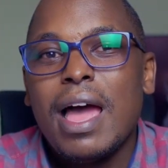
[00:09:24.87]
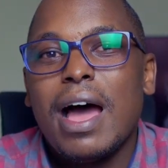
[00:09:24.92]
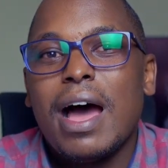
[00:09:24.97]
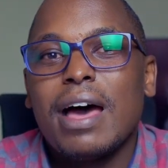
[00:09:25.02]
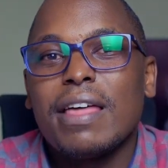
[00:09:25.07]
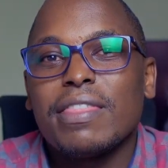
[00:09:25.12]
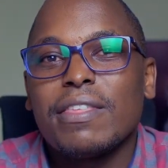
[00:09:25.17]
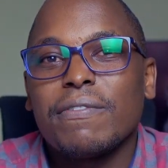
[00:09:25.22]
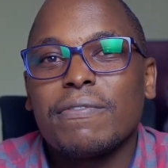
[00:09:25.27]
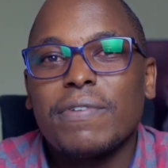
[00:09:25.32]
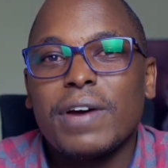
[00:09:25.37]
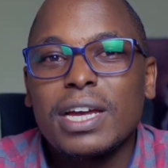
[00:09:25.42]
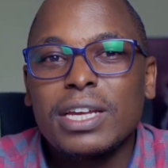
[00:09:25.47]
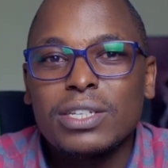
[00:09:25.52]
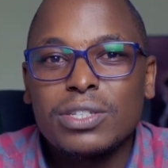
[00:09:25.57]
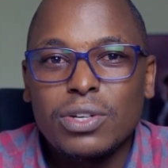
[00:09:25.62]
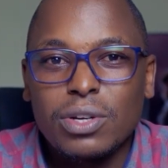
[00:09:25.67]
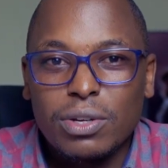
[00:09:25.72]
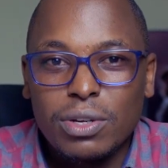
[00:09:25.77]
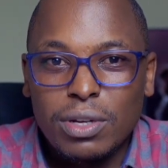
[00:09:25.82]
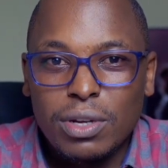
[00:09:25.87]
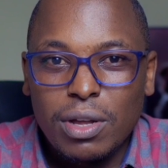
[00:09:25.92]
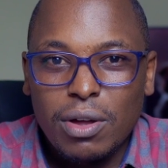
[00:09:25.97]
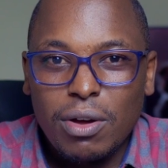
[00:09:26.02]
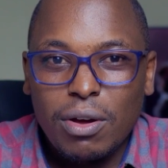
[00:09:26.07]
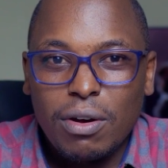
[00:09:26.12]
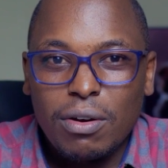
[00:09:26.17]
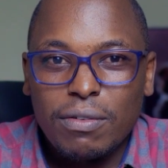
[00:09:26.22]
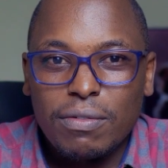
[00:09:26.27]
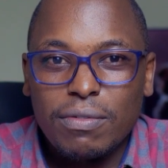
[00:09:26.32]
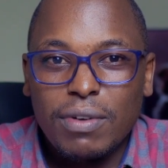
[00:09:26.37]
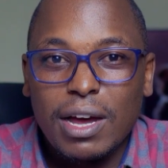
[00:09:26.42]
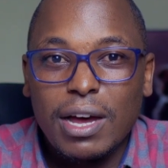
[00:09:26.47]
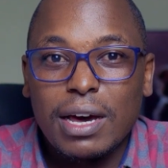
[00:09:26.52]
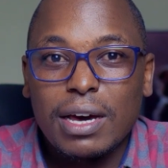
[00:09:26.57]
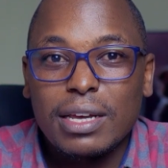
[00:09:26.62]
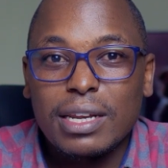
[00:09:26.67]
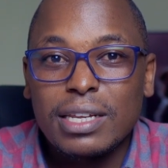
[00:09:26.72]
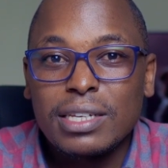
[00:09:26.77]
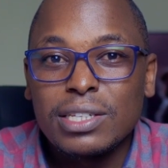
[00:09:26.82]
And the function of
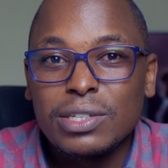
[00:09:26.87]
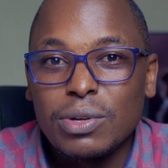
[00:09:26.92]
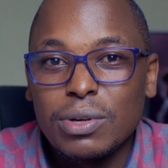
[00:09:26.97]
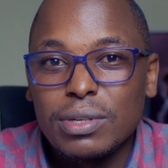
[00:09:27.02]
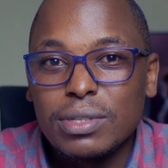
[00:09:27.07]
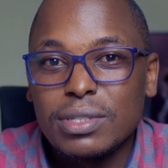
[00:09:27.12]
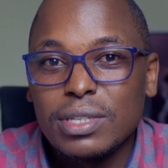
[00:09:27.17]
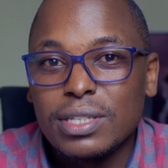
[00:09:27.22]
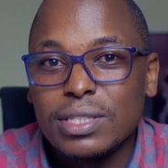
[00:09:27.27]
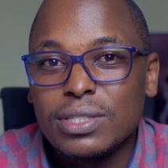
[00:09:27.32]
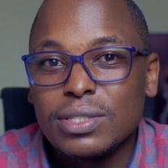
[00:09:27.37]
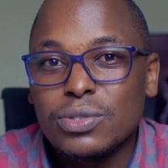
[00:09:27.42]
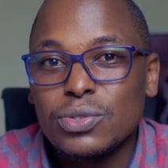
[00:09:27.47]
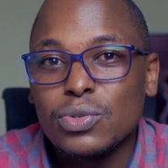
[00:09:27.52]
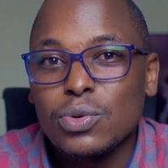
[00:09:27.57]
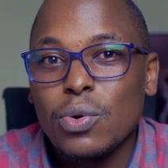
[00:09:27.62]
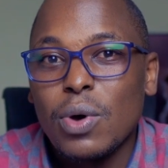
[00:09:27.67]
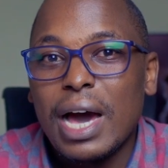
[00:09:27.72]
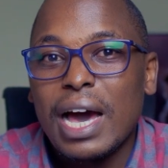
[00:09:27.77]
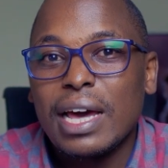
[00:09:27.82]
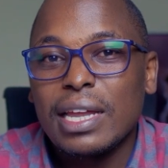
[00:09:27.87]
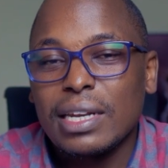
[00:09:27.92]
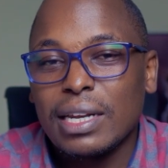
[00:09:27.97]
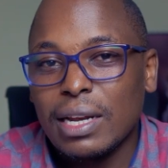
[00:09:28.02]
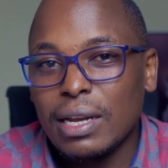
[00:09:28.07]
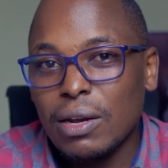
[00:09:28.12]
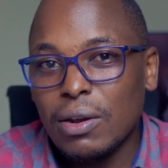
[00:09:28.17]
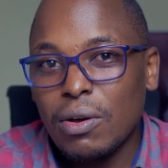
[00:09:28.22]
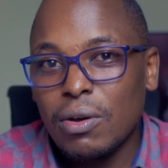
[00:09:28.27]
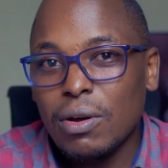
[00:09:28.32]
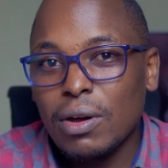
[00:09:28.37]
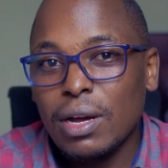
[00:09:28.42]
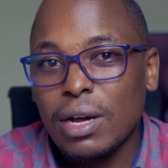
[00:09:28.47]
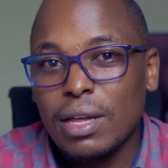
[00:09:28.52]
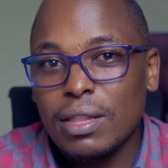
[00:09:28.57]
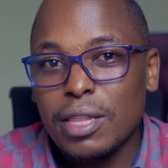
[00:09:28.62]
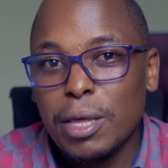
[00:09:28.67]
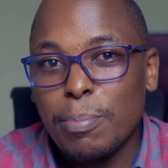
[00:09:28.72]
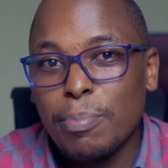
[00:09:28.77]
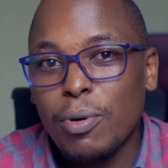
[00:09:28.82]
retinoids is to
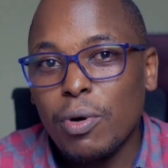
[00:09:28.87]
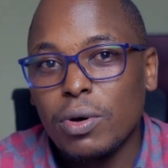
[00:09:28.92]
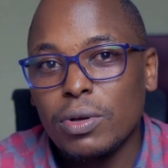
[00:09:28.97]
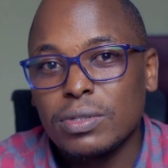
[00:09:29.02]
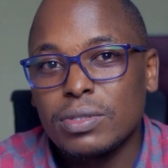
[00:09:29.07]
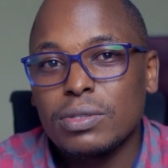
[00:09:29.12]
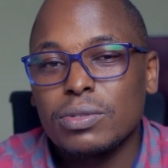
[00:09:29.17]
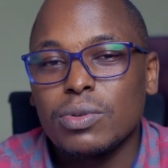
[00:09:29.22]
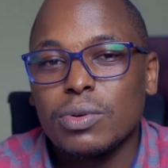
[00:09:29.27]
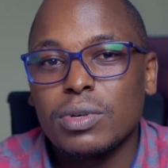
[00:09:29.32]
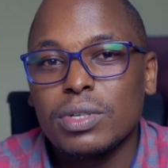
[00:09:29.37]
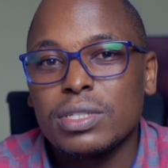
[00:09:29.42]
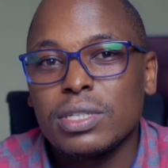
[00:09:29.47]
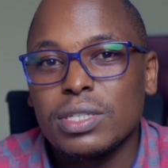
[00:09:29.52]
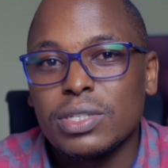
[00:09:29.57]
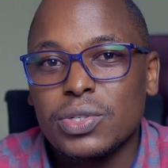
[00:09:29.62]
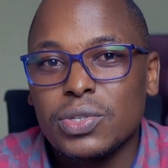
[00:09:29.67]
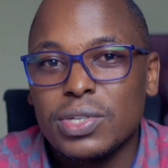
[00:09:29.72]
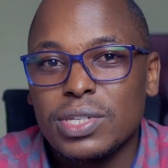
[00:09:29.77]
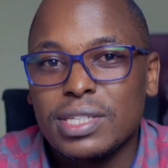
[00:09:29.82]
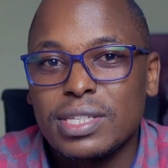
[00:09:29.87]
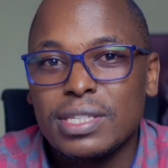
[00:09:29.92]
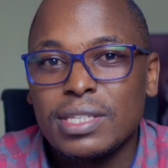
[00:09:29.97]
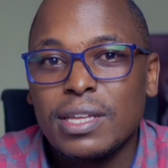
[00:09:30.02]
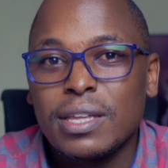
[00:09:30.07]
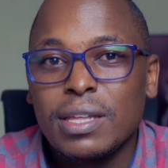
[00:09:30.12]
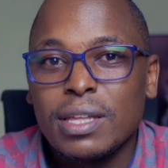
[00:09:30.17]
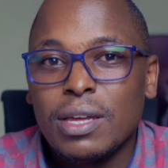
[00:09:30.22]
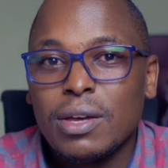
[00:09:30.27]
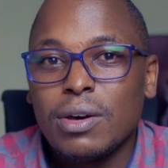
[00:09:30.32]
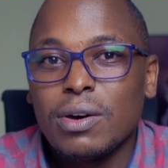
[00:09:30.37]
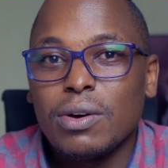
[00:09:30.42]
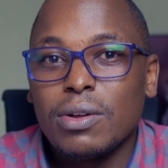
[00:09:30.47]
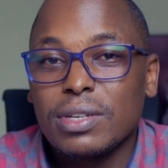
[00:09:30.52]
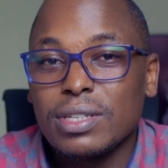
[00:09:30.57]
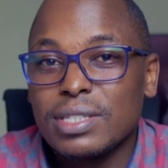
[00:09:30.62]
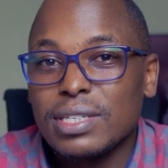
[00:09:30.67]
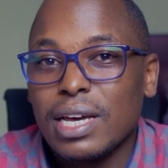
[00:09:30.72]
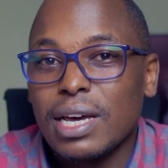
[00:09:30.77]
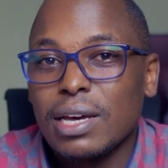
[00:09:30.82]
unclog the pores. So it treats,
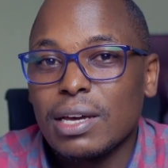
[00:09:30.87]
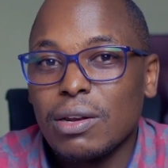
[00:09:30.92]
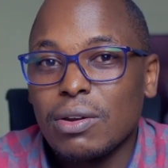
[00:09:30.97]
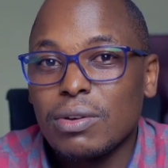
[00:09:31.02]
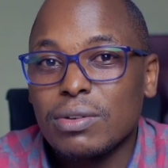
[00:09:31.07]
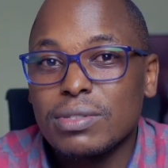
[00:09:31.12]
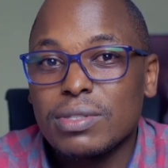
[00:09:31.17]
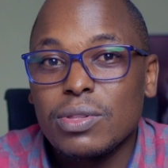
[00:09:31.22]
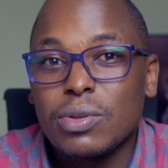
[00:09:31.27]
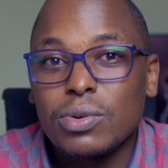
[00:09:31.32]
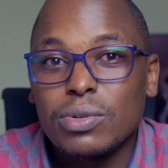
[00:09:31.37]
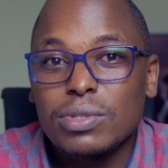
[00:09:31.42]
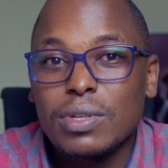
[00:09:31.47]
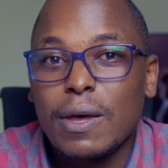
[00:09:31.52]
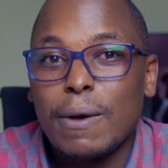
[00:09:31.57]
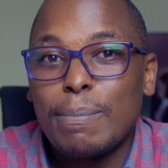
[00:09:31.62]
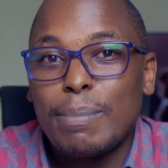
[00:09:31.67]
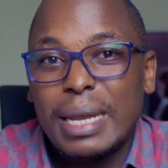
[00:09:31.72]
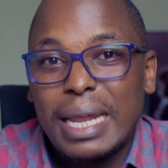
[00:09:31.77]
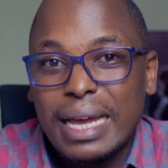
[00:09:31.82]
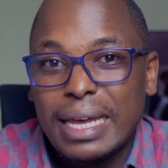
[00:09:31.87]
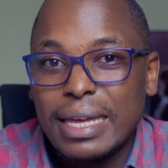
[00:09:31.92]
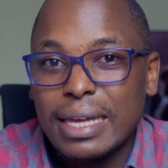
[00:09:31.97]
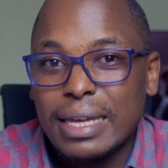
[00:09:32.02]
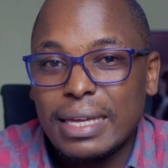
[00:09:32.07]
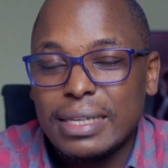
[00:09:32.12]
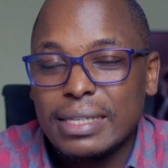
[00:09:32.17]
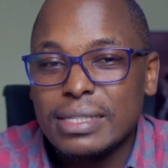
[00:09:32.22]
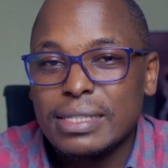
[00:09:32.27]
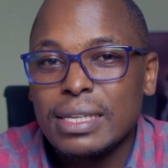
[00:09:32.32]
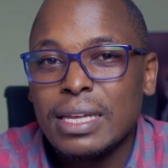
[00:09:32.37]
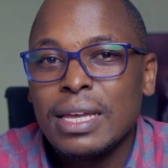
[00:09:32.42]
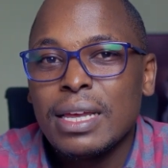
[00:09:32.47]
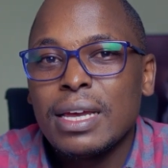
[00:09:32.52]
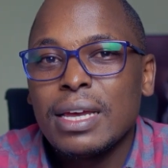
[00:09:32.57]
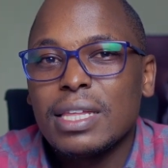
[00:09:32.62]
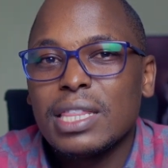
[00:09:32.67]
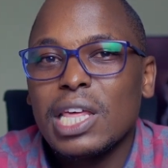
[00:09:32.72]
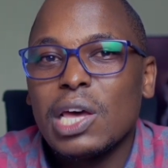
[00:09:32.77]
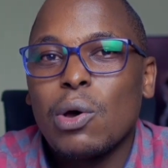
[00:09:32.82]
or it unclogs those blackheads,
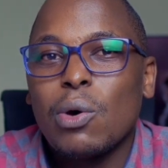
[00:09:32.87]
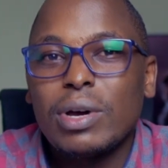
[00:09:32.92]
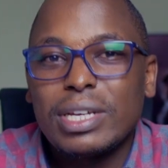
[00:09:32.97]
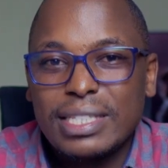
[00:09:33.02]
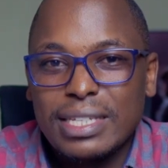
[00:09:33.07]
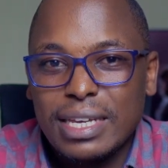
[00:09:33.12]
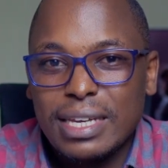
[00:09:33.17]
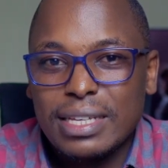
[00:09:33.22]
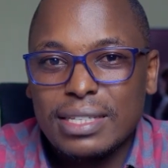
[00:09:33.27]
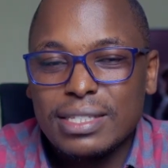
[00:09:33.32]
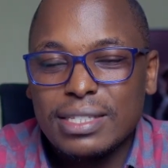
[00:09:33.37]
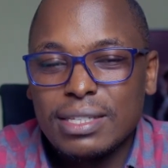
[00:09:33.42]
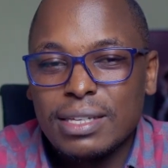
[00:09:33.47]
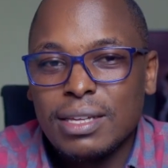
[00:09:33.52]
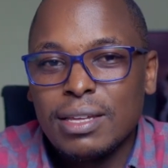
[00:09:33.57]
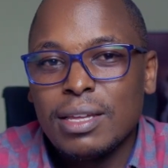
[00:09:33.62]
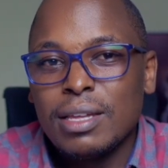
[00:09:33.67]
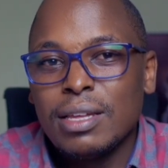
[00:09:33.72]
the whiteheads,